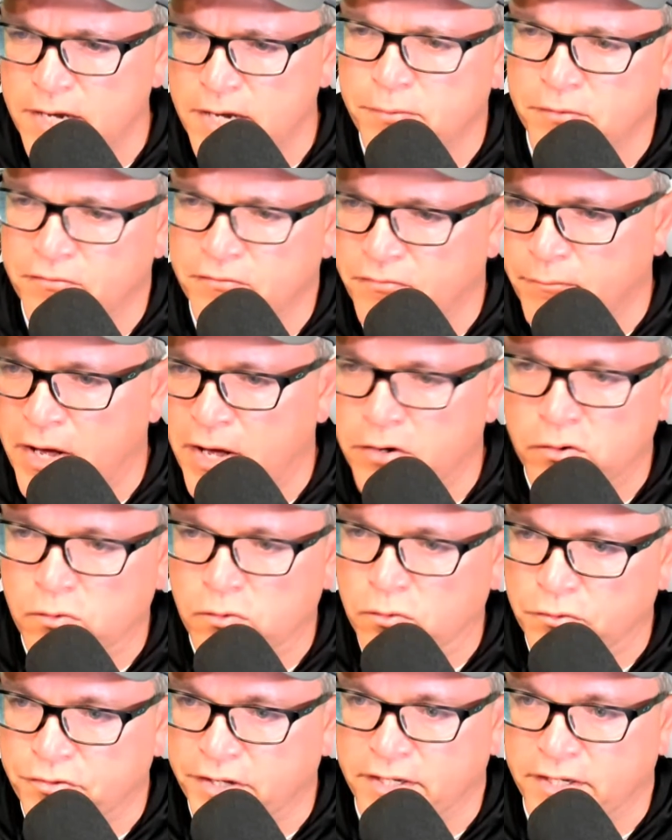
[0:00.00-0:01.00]
type of
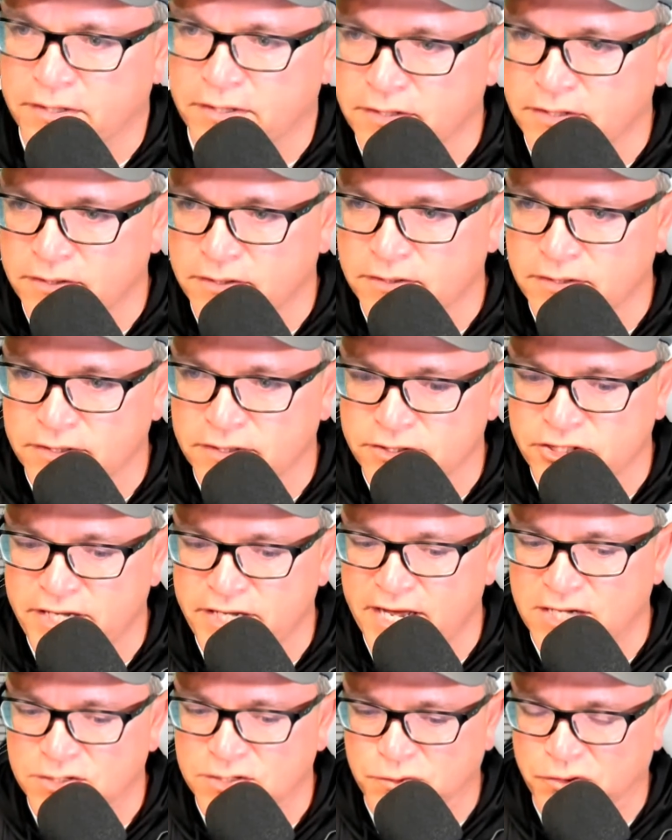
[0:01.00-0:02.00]
medical thing that
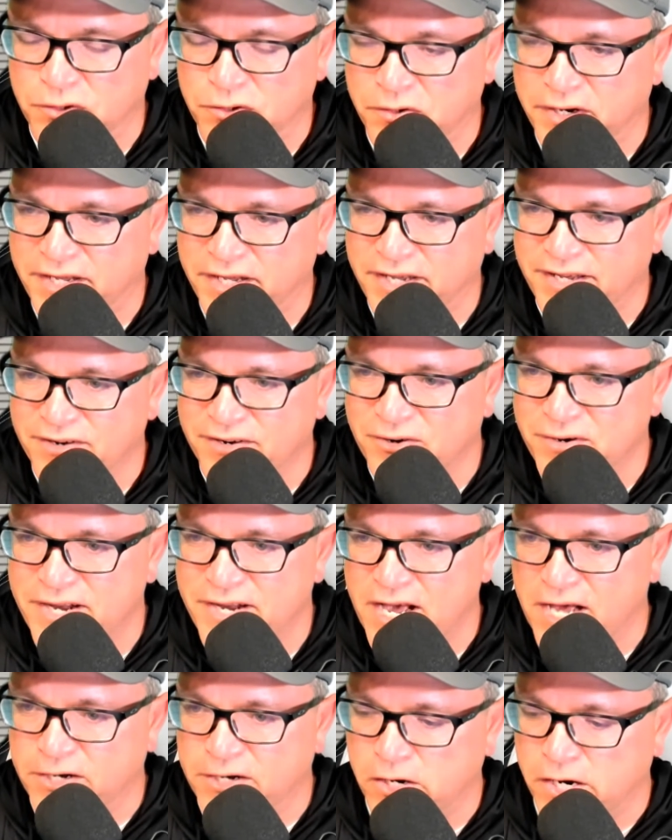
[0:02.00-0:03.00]
she has with her knee, and her
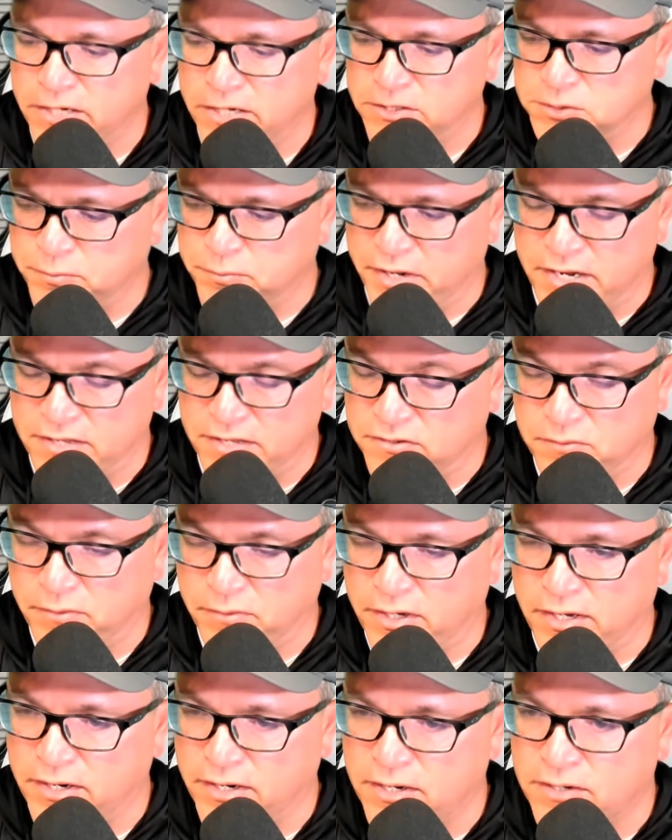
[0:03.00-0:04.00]
dad tried to explain it to
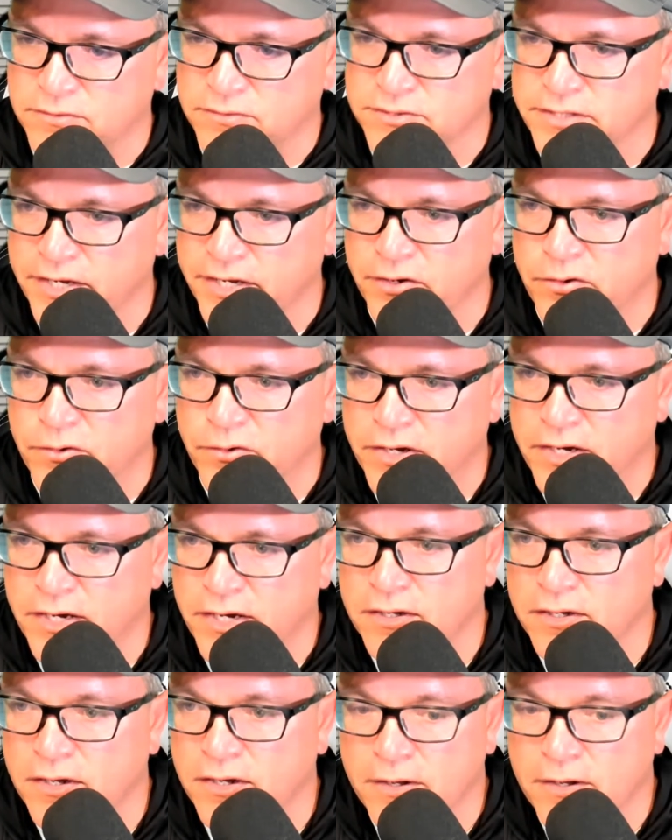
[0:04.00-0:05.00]
me, and I was like,
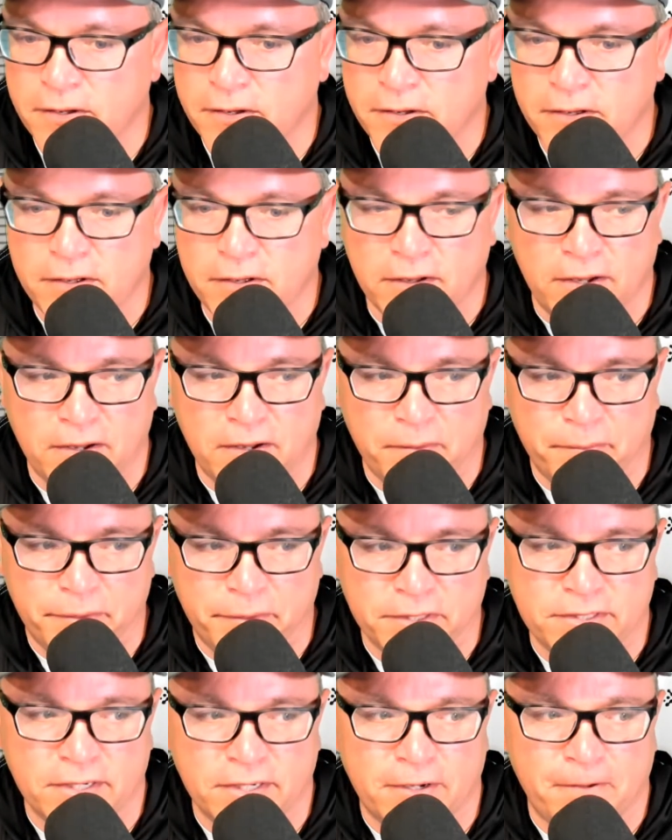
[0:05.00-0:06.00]
okay.
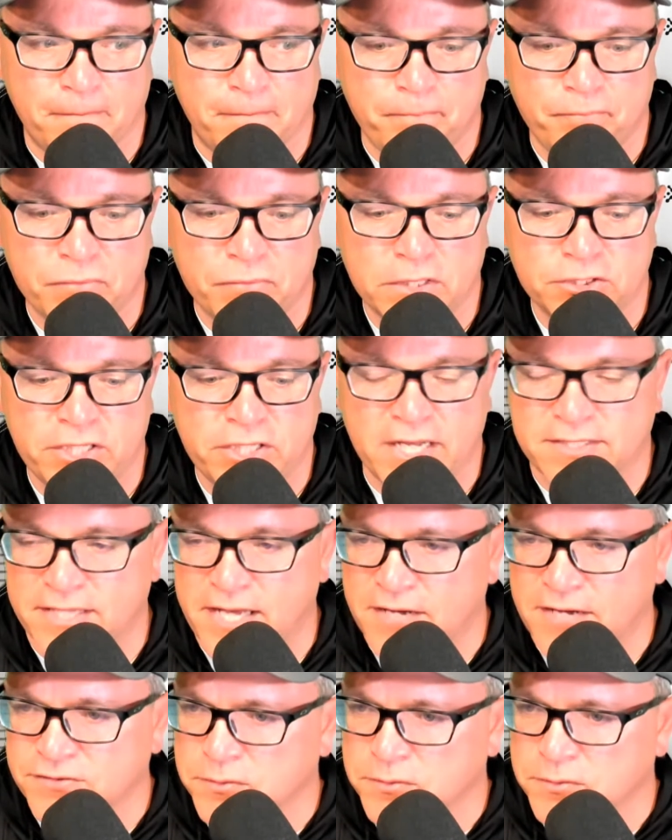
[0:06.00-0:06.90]
But she has